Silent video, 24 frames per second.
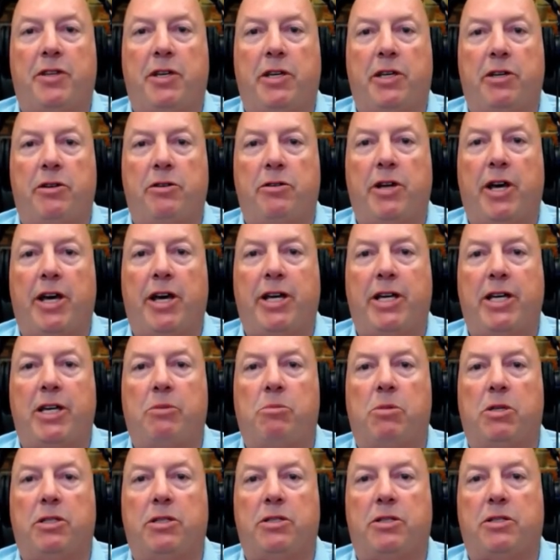that you're not
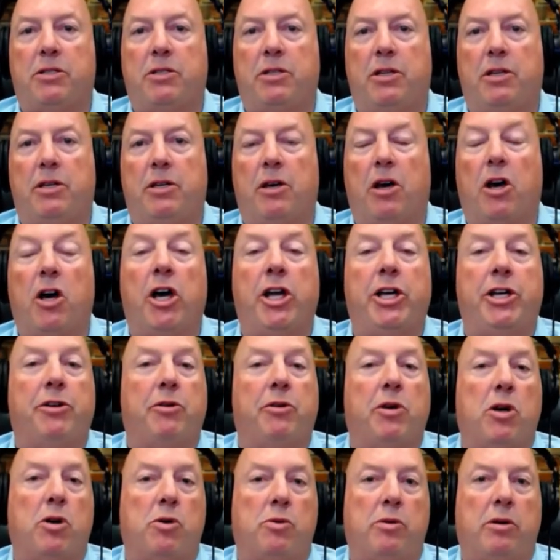able to see on
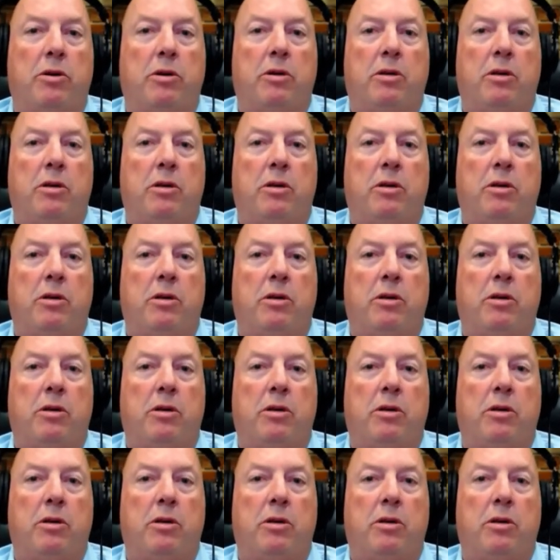your own.